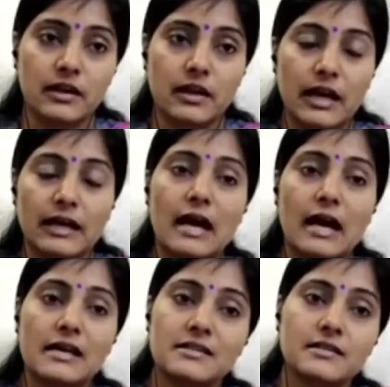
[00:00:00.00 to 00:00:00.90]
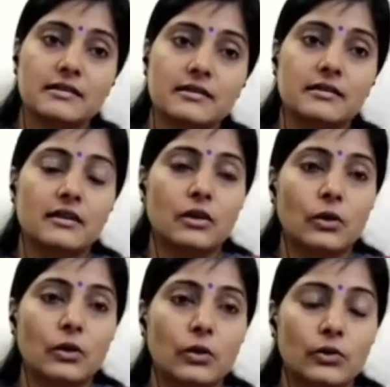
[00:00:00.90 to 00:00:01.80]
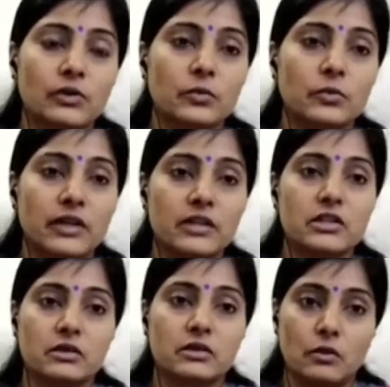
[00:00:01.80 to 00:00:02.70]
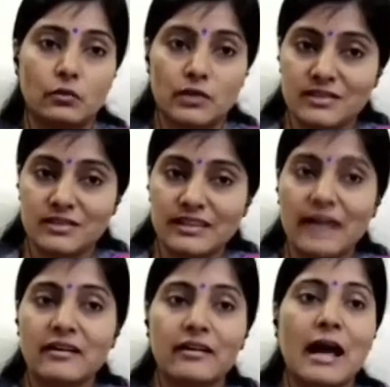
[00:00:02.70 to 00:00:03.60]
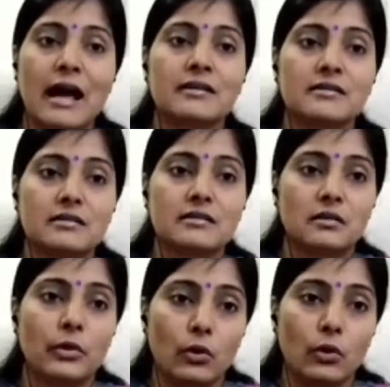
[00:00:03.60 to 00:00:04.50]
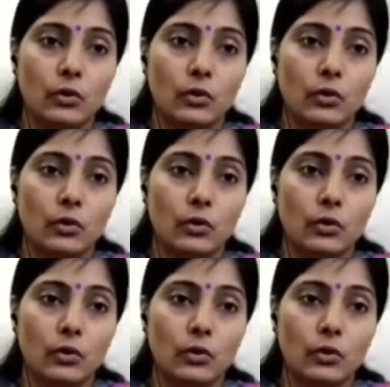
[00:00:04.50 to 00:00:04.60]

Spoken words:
And last year, Uttar Pradesh was 10 ranks below.